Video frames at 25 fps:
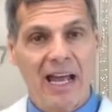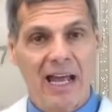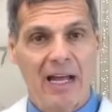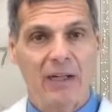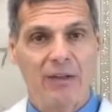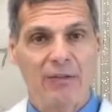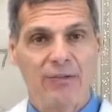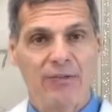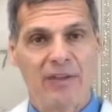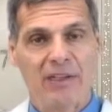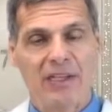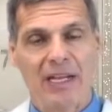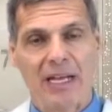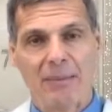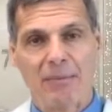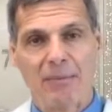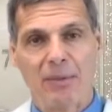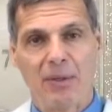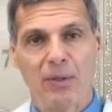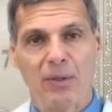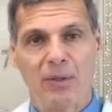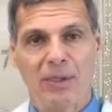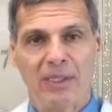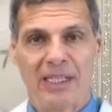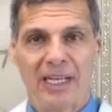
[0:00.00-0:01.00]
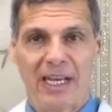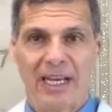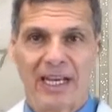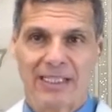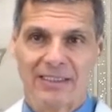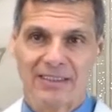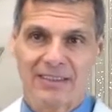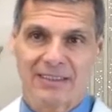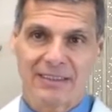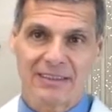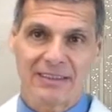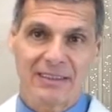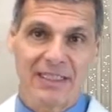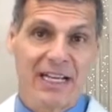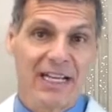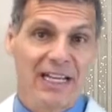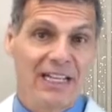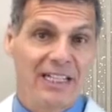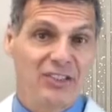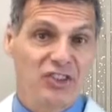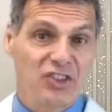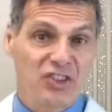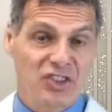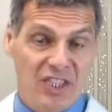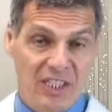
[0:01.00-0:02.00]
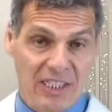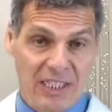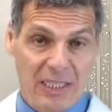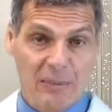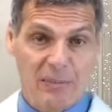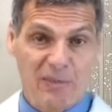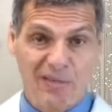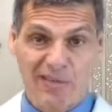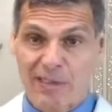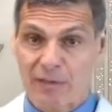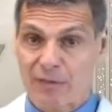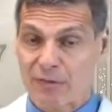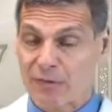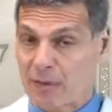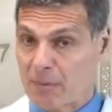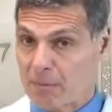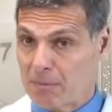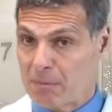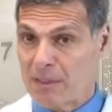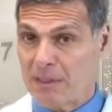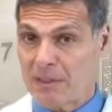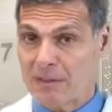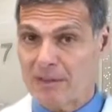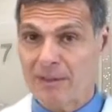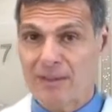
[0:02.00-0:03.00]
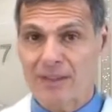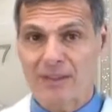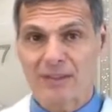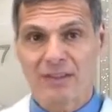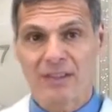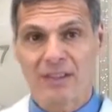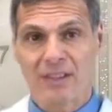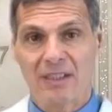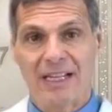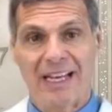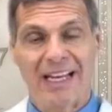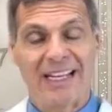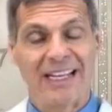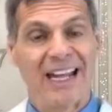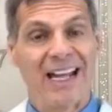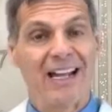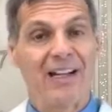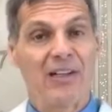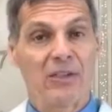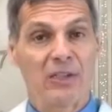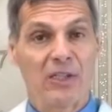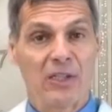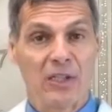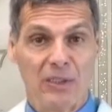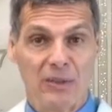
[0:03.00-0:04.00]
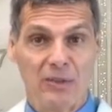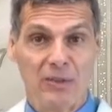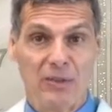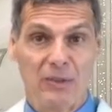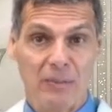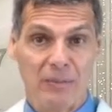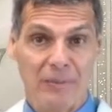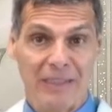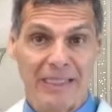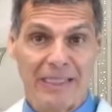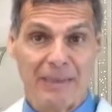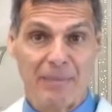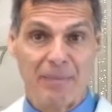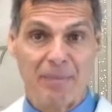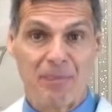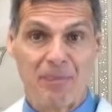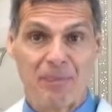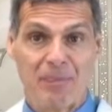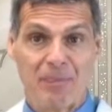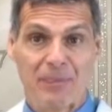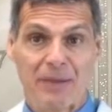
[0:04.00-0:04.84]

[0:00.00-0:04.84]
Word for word: alpha-lipoic acid, silymarin from milk thistle, and L-glutamine.